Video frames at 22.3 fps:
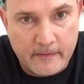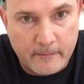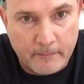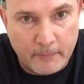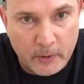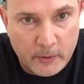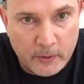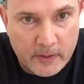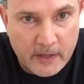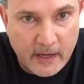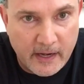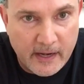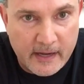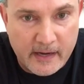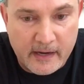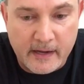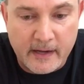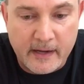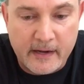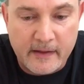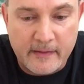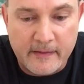the blue
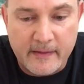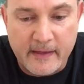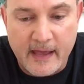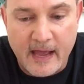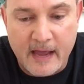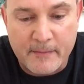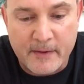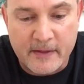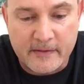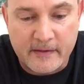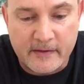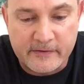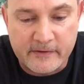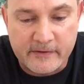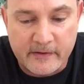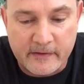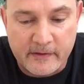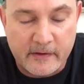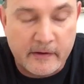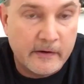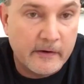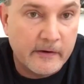kyanite and the amethyst
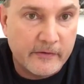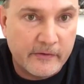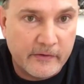in there.